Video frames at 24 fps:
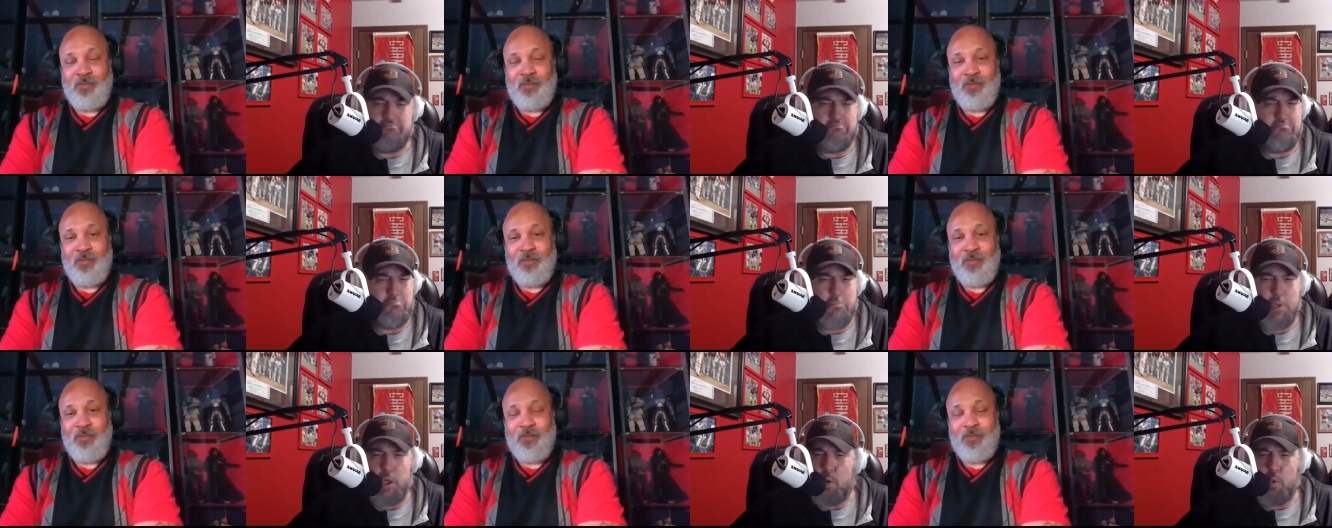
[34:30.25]

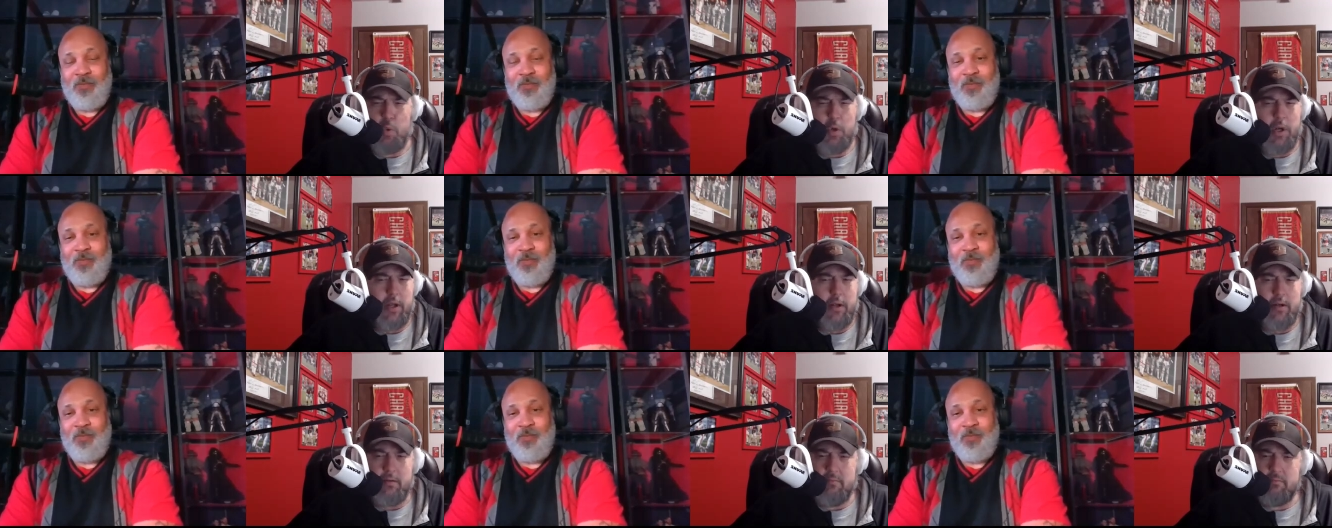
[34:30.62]
Speaker 1: No
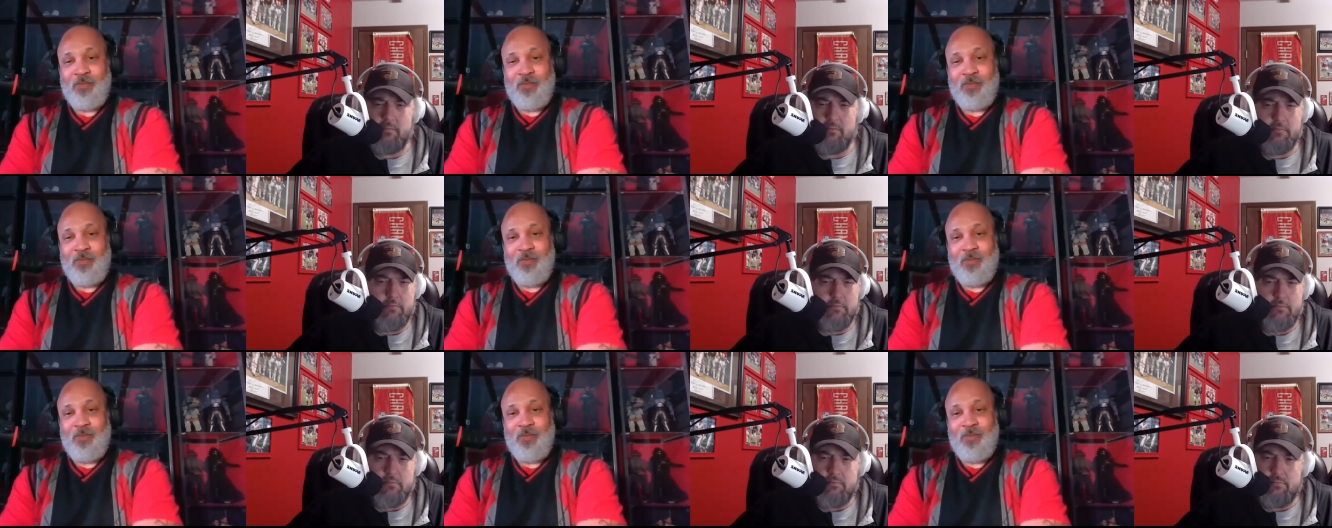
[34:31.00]
way.
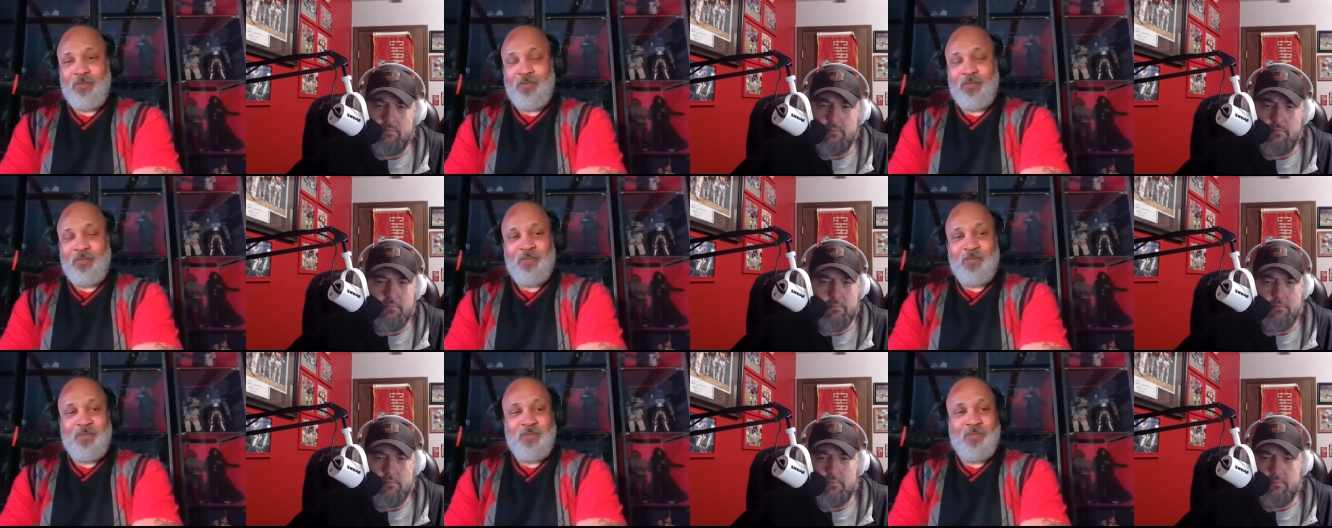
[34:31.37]

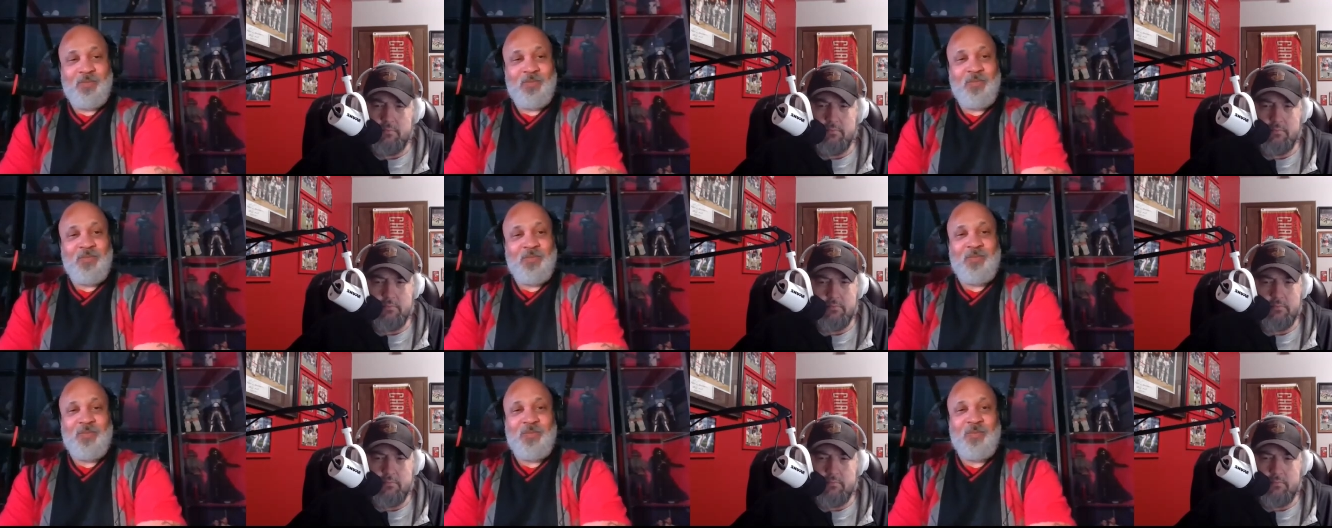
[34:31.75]

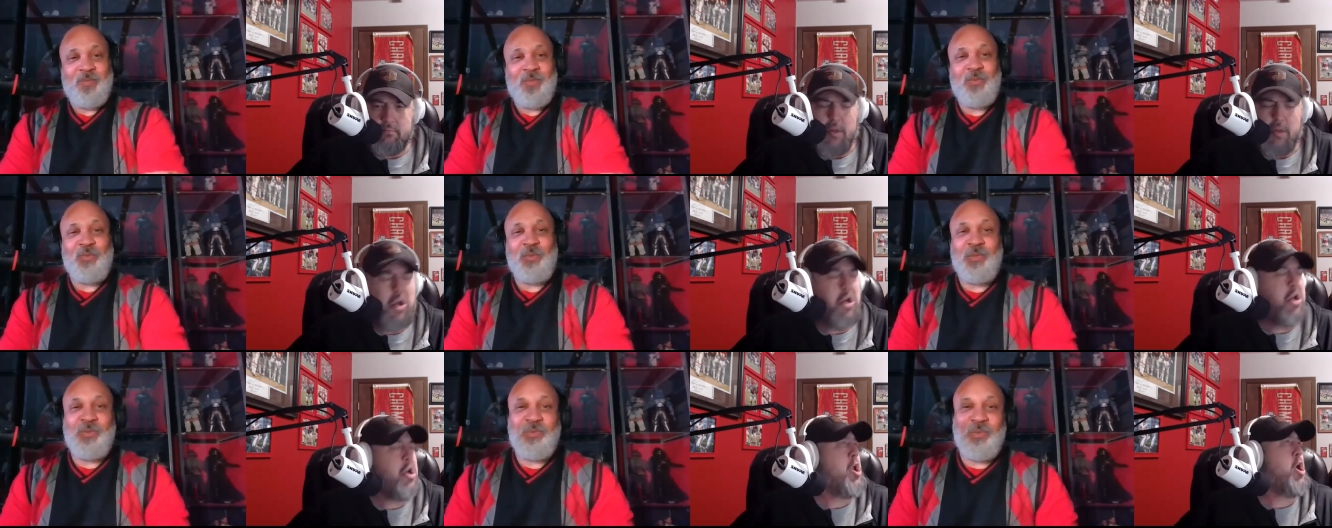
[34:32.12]

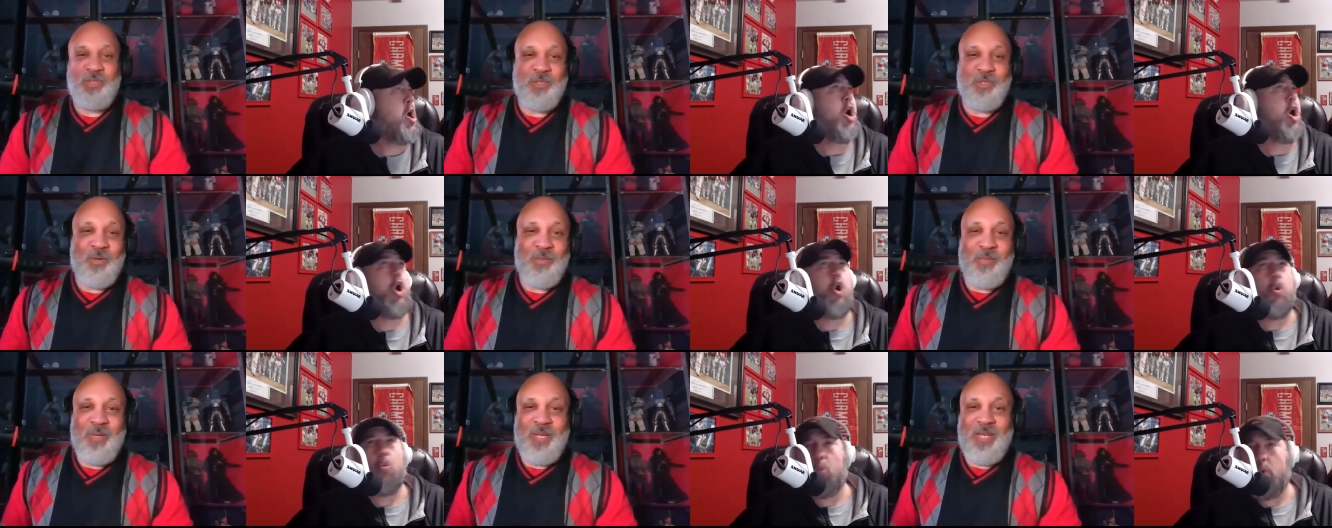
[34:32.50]
No
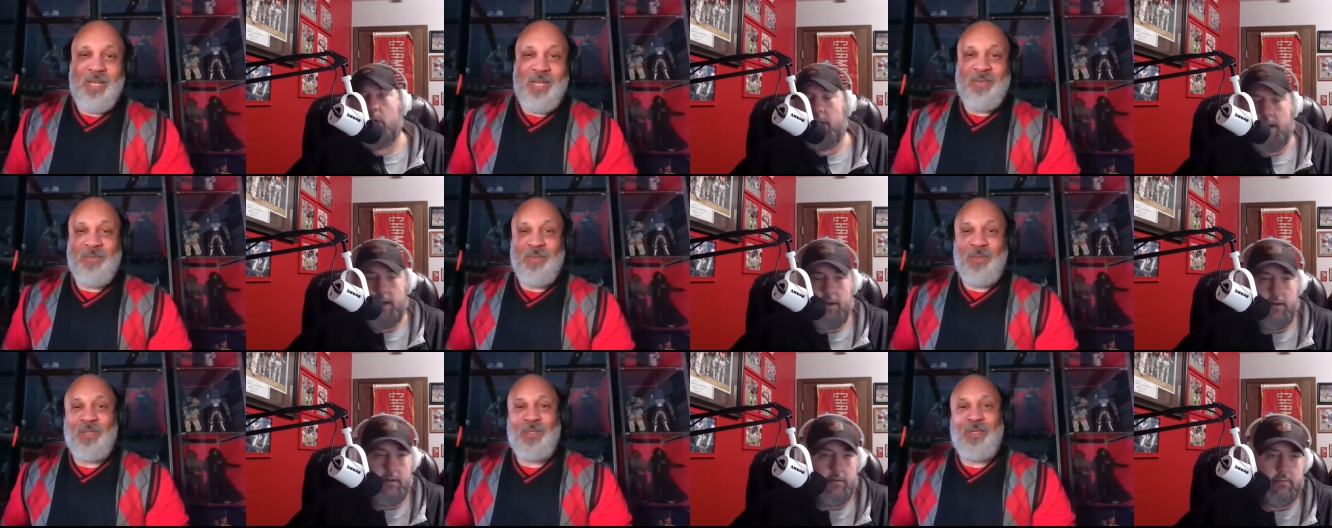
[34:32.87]
What's our
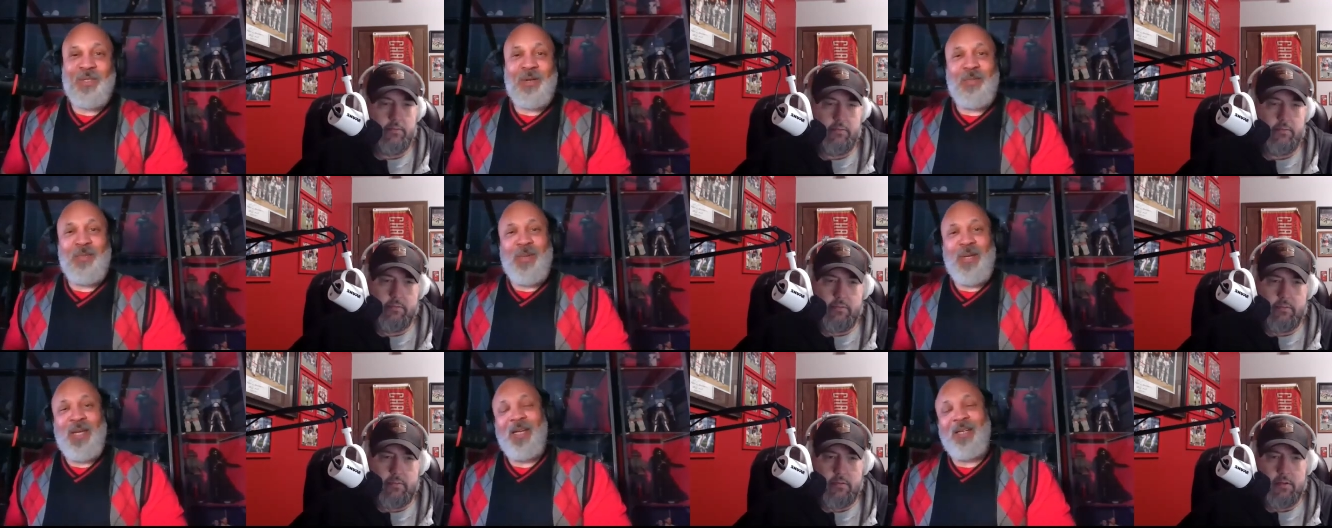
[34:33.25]
bet? What's
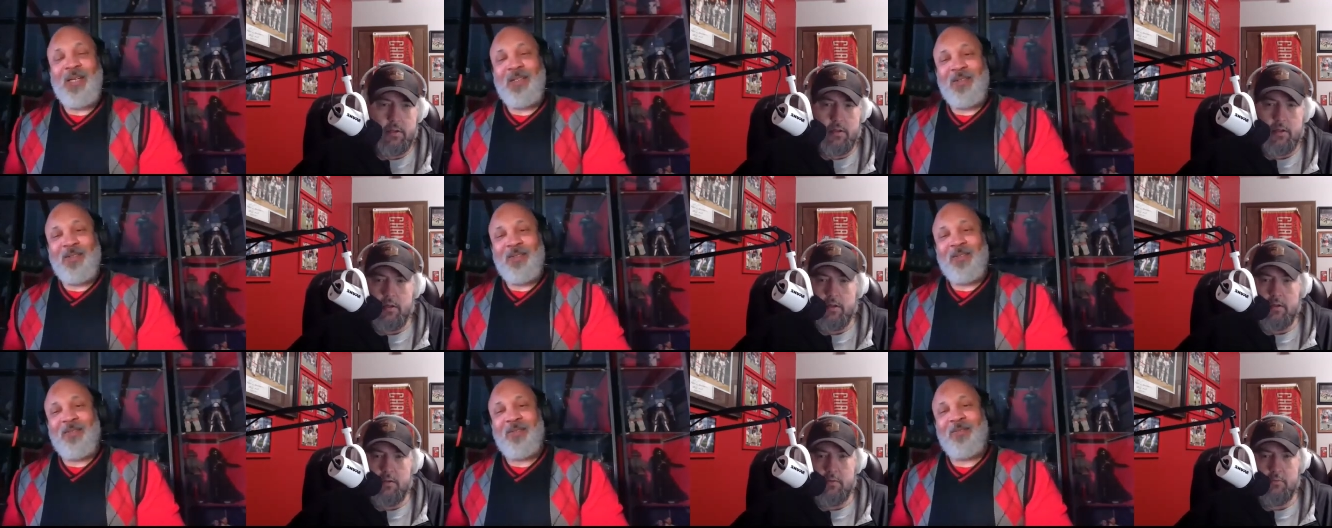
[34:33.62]
our bet?